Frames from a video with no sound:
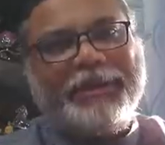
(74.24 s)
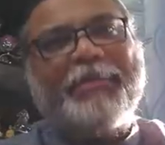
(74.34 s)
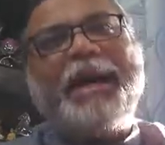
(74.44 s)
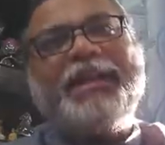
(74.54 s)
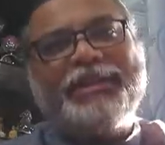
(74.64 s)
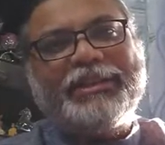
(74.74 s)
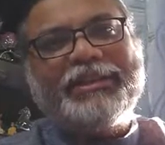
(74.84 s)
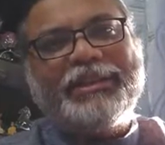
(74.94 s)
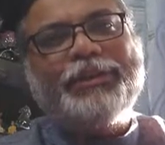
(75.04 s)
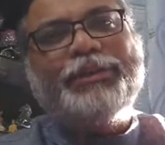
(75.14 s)

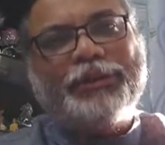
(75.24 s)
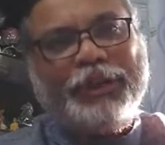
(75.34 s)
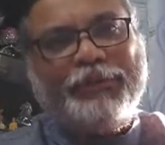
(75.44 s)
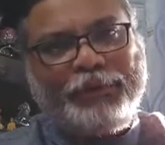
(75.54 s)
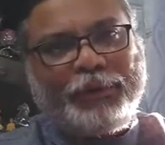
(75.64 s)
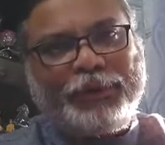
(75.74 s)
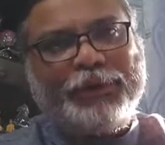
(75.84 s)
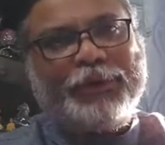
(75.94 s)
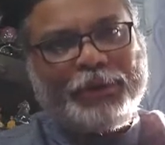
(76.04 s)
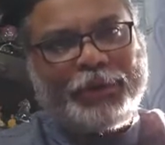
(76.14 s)
Imagine the tuning fork,
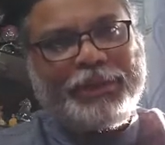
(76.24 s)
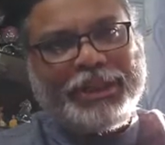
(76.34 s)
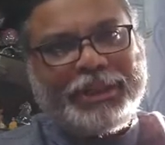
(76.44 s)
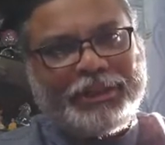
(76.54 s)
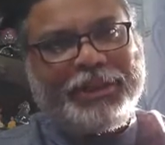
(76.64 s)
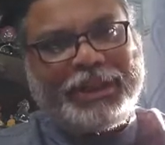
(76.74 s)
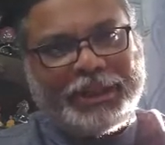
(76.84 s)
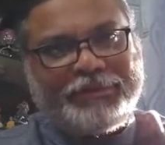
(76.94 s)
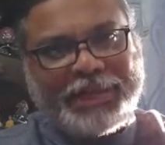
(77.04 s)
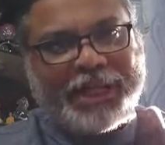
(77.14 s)
you hold it in your
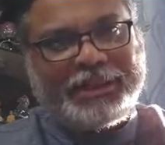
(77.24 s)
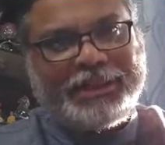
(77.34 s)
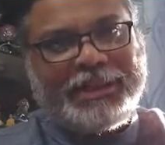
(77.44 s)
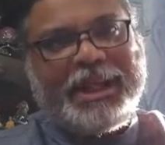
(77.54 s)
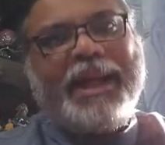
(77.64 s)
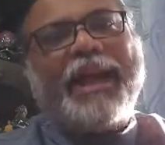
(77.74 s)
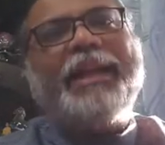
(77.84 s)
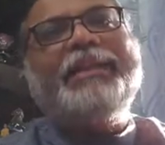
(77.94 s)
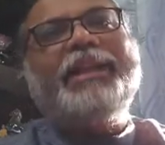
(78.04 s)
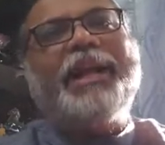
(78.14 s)
left hand,
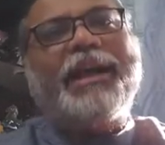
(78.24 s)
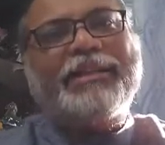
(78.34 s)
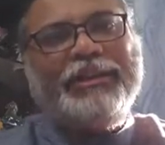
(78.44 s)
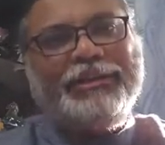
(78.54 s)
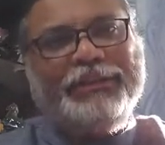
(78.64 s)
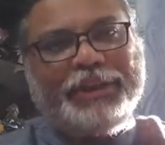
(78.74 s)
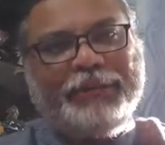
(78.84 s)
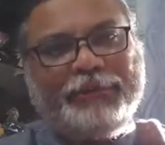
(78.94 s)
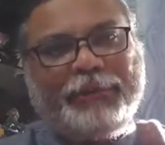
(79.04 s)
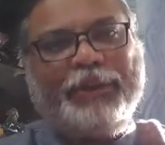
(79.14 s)
and the other tuning
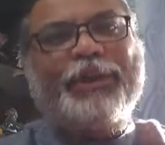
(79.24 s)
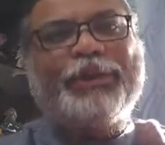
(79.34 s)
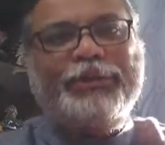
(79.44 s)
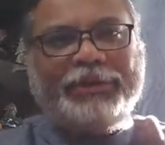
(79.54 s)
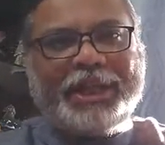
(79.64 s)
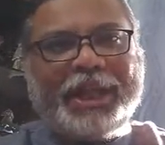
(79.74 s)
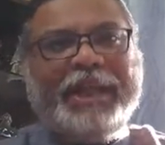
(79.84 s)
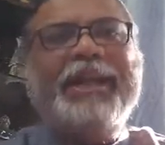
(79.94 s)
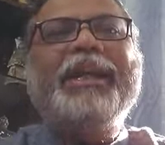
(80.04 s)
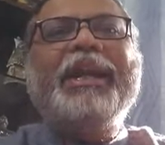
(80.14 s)
fork you take
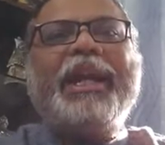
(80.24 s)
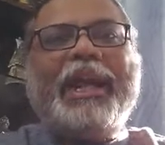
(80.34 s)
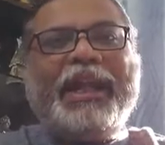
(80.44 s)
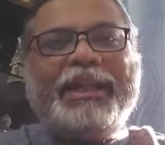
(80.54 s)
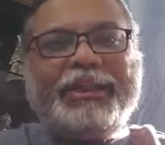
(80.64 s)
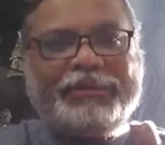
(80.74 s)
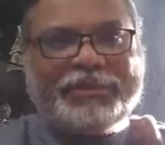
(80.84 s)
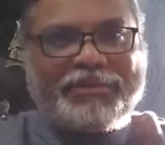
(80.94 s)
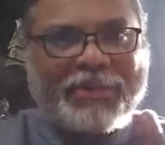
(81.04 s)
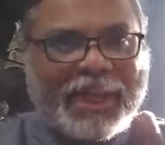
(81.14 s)
and you
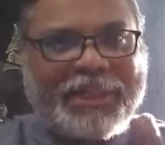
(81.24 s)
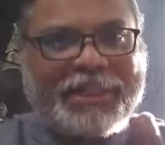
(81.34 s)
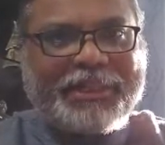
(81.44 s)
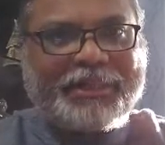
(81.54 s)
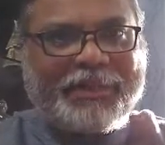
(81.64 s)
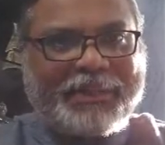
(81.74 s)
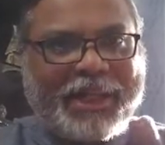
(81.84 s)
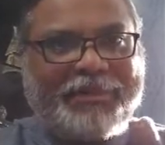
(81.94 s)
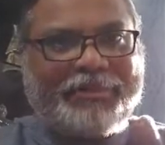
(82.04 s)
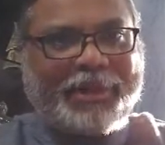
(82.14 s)
strike it on
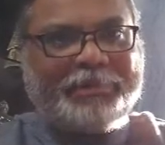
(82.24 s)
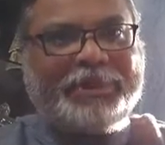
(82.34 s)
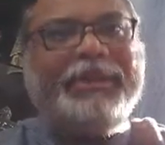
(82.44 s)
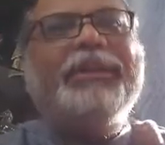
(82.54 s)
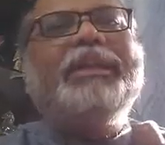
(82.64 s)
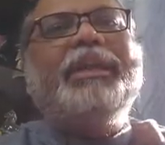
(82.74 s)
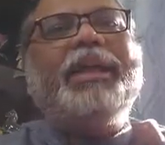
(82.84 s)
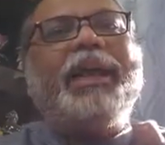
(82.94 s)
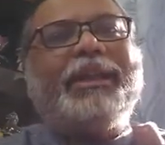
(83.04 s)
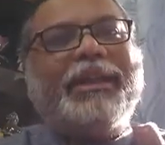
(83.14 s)
that rapport,
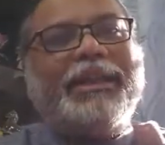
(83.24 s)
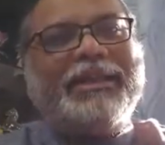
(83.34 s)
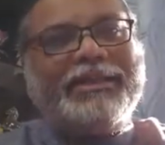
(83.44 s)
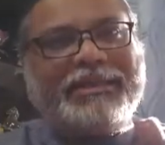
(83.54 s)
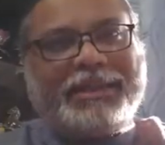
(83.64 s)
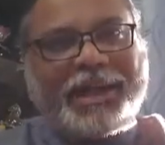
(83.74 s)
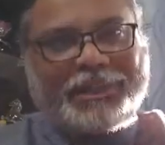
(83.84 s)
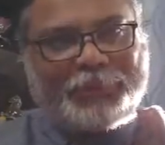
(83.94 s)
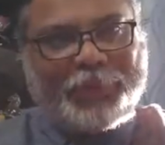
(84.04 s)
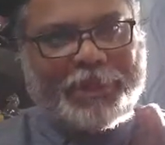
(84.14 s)
and then it
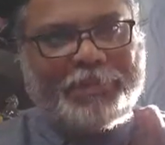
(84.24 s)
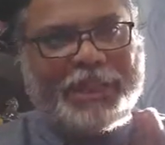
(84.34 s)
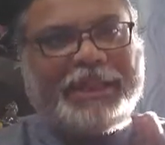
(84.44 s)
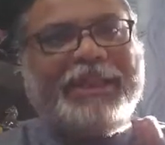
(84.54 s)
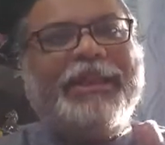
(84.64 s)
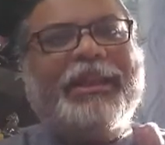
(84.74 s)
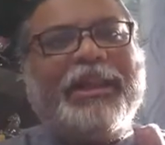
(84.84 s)
starts vibrating.